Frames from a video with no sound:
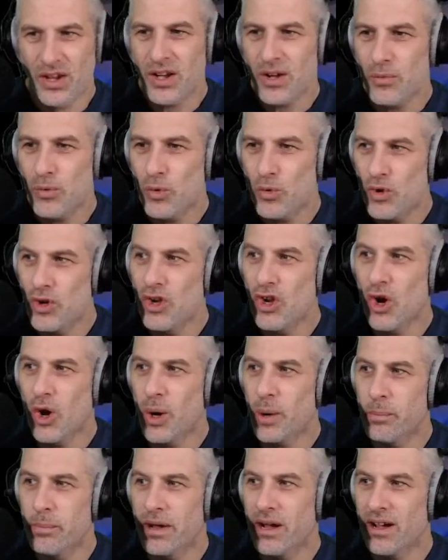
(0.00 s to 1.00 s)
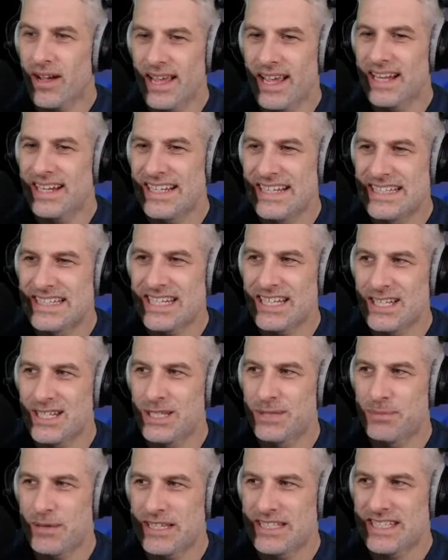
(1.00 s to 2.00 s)
I will not buy any
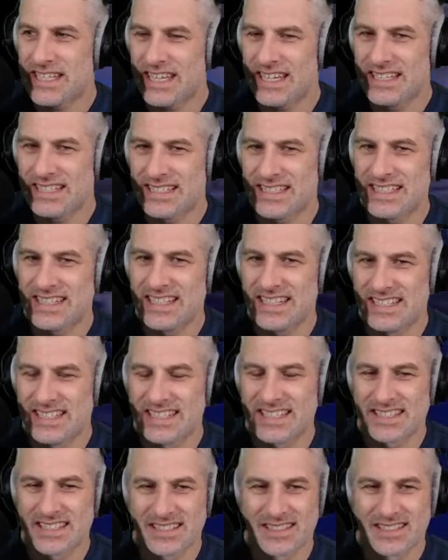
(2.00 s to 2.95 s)
tinned biscuits this.